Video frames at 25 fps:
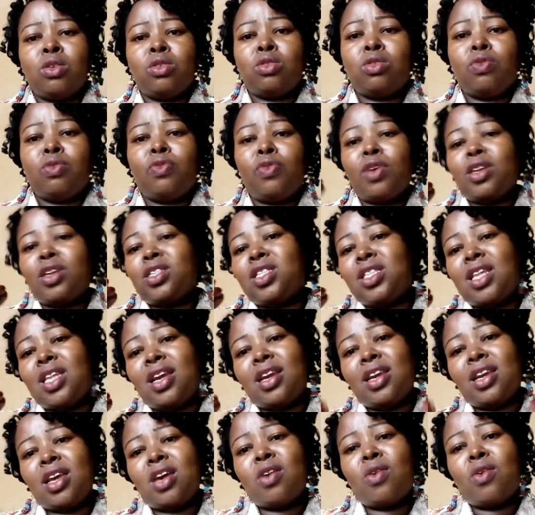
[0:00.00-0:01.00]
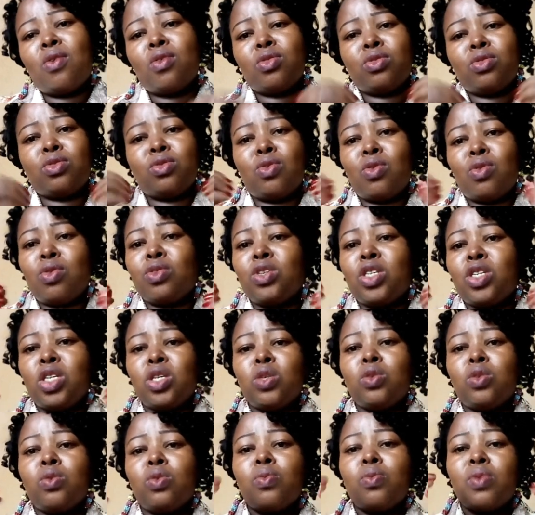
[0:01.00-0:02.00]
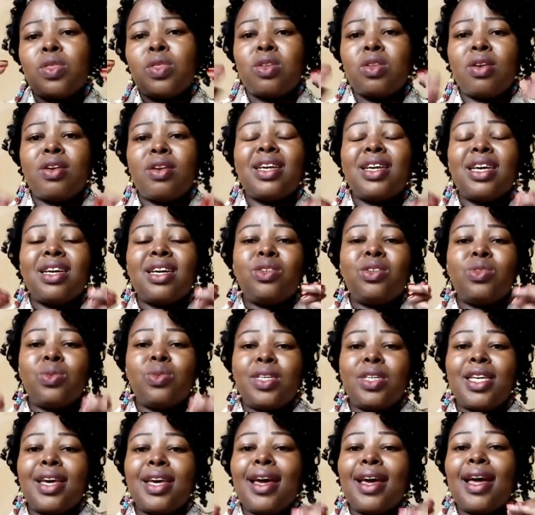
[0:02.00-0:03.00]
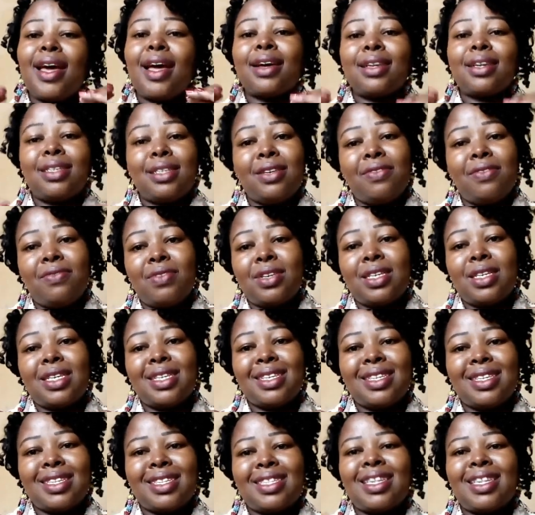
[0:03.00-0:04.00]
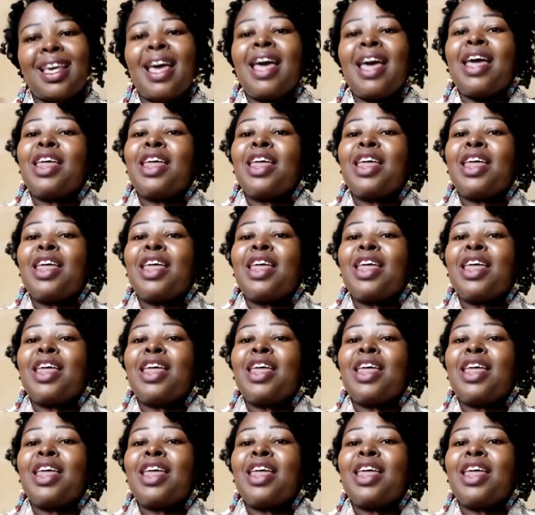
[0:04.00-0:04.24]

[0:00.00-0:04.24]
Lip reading: to face the day or to continue with your day-to-day activities.